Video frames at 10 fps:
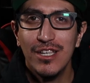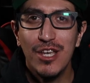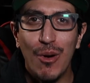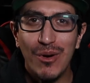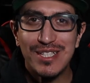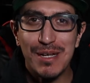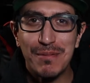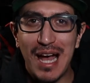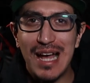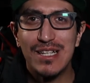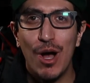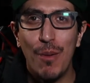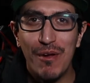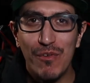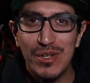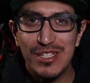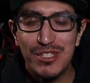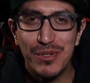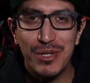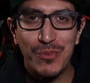Yo, what's up guys? Hope everyone's
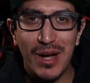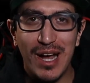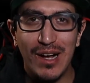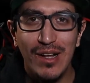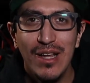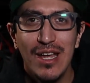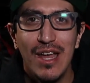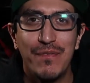doing well.